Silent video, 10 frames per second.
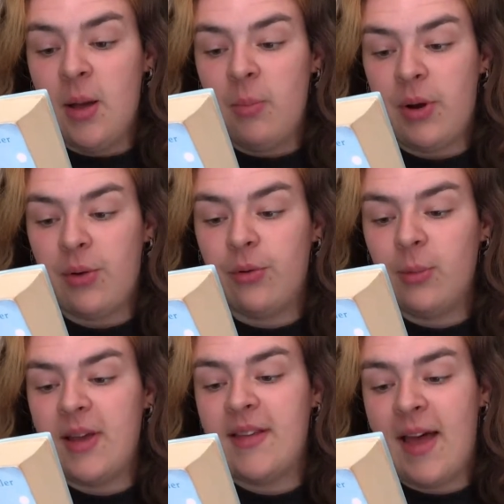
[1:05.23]
but it
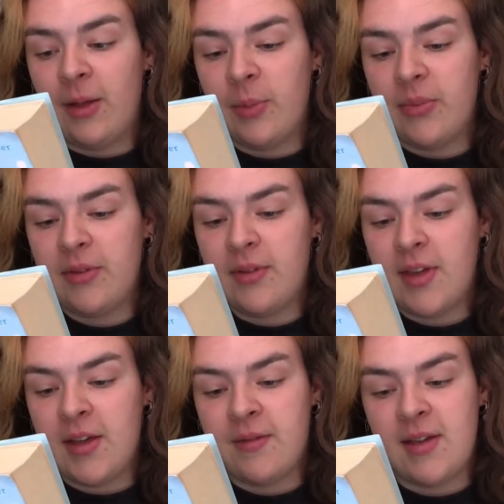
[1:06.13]
always helps
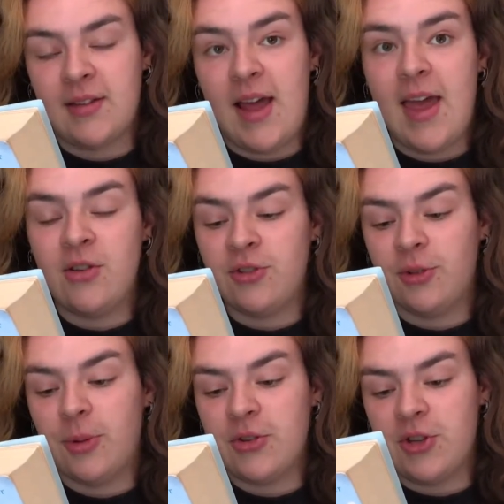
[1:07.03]
if there's an angel
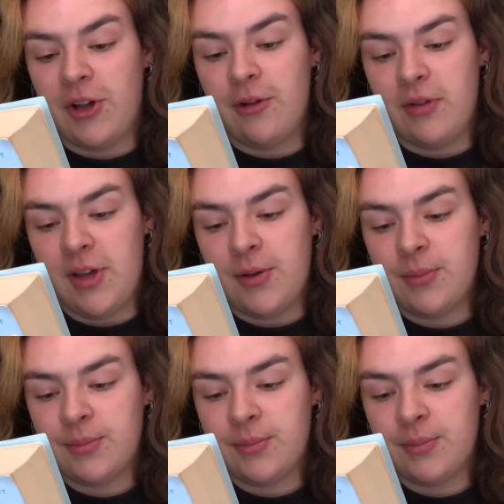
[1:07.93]
watching over you.